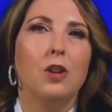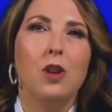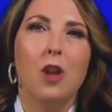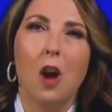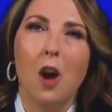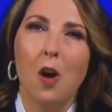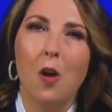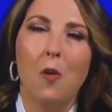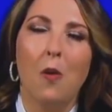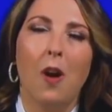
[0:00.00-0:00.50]

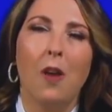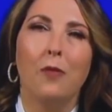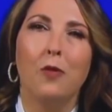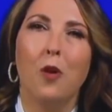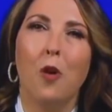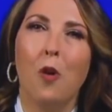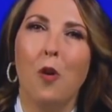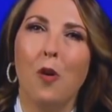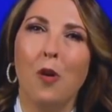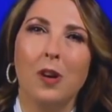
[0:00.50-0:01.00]
No,
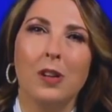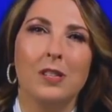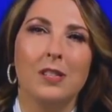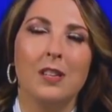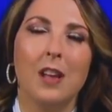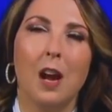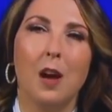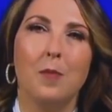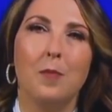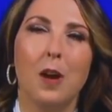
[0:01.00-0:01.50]
of
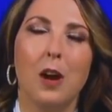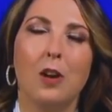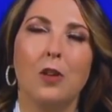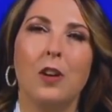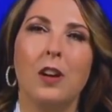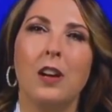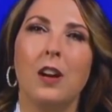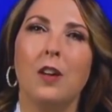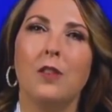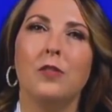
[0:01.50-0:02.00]
course not,
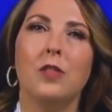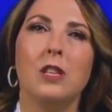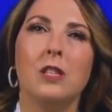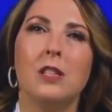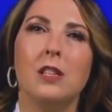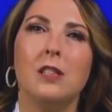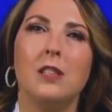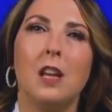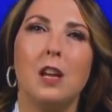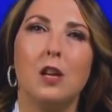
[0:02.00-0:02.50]
Margaret.
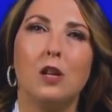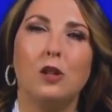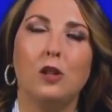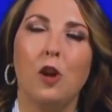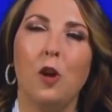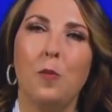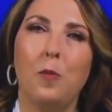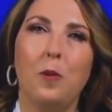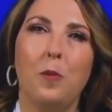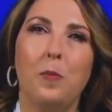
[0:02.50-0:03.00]
This is a
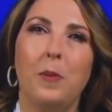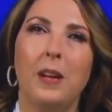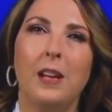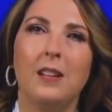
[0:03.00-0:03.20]
global